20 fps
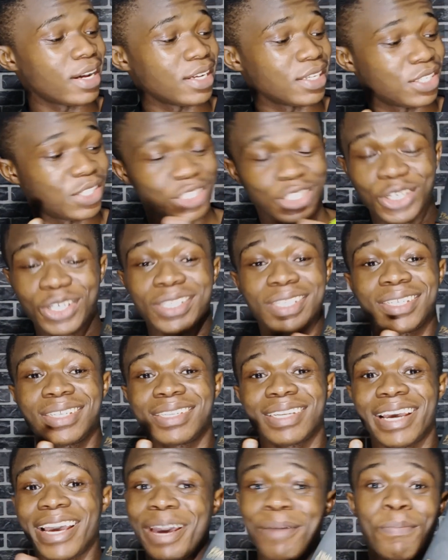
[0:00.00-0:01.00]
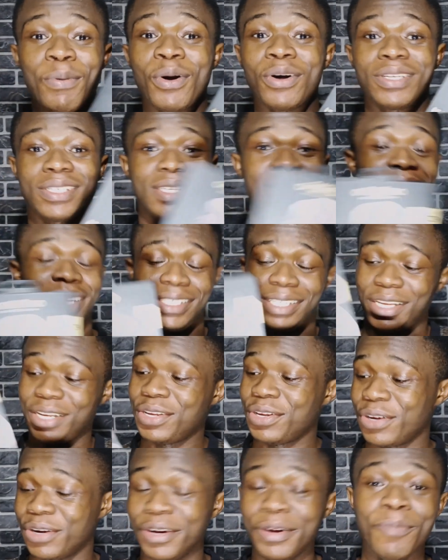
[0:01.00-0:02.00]
it's just Airpods that's in
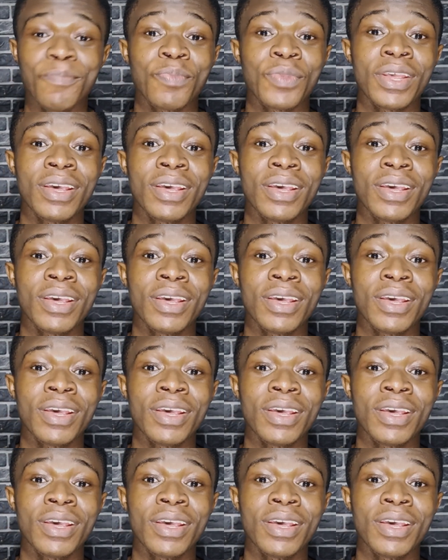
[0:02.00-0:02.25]
here.